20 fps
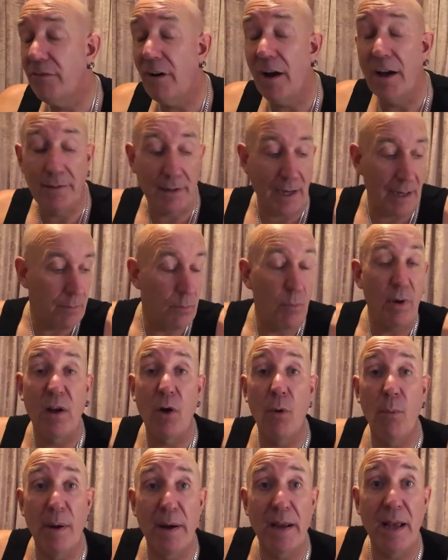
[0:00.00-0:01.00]
Right, okay.
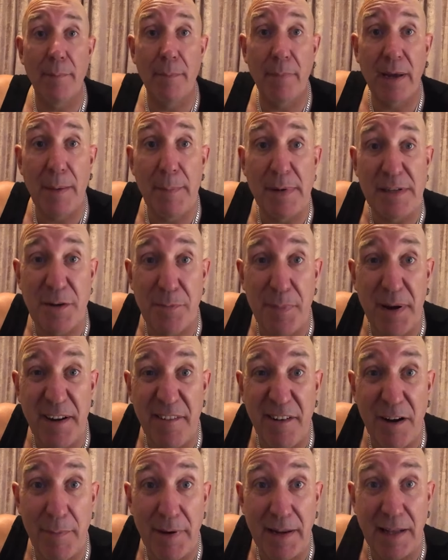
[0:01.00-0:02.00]
We'll get Mrs. P in
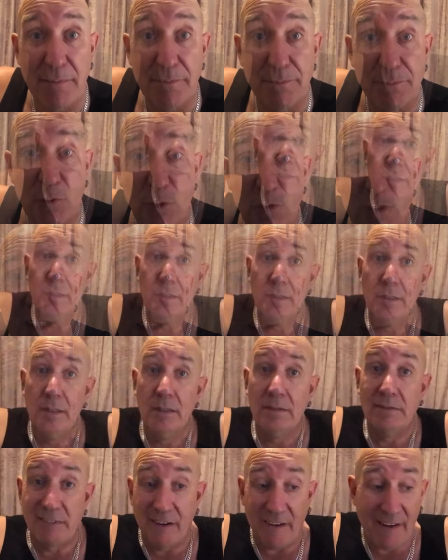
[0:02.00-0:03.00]
a minute. 2 seconds.
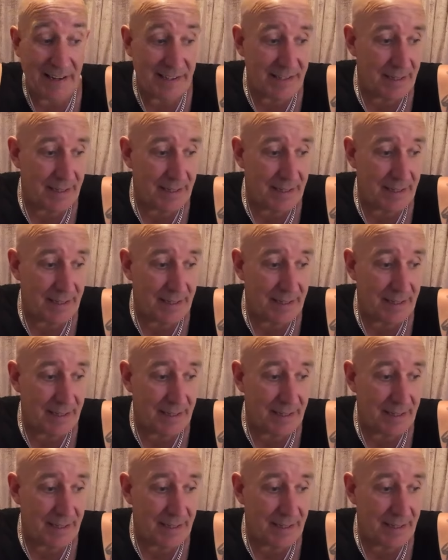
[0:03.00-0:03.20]
Right.